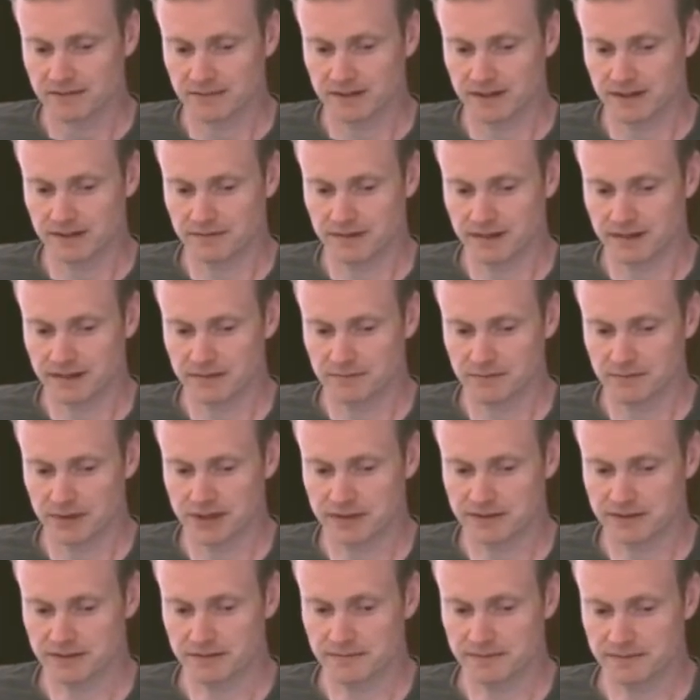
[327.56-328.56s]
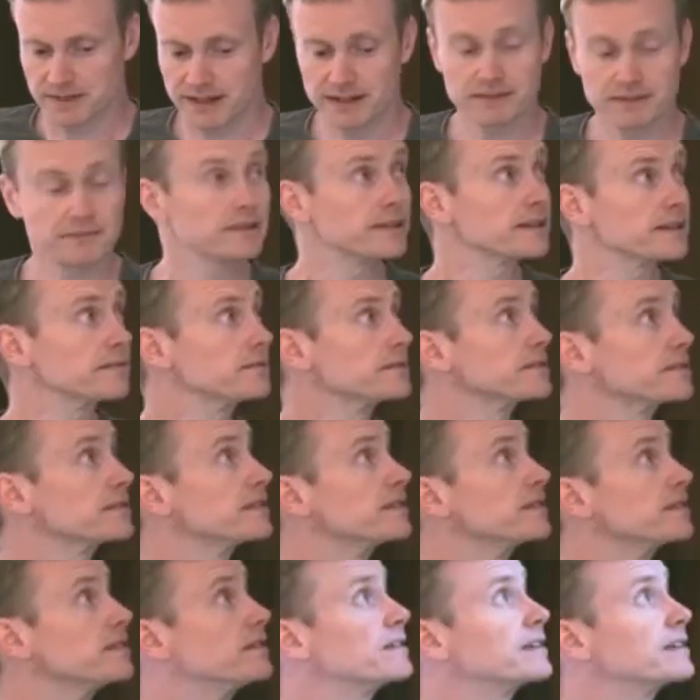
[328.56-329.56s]
when I run Composer update, what it will
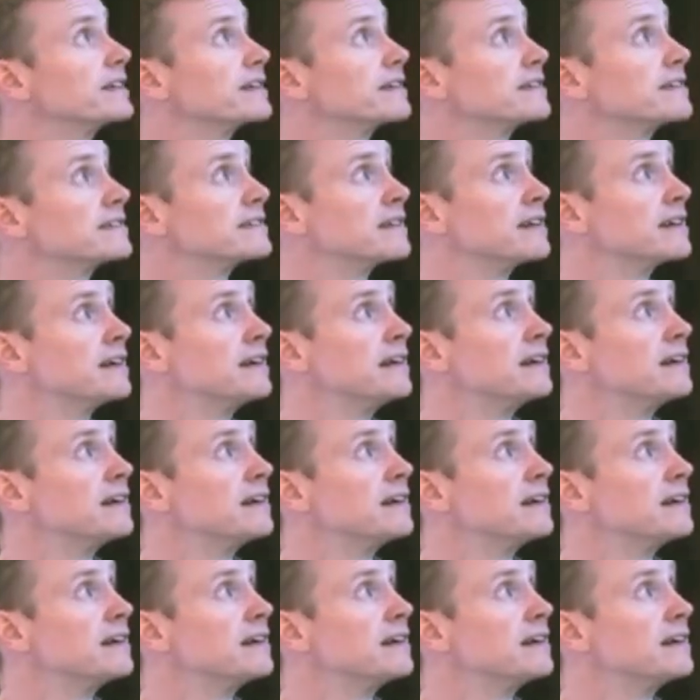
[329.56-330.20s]
do is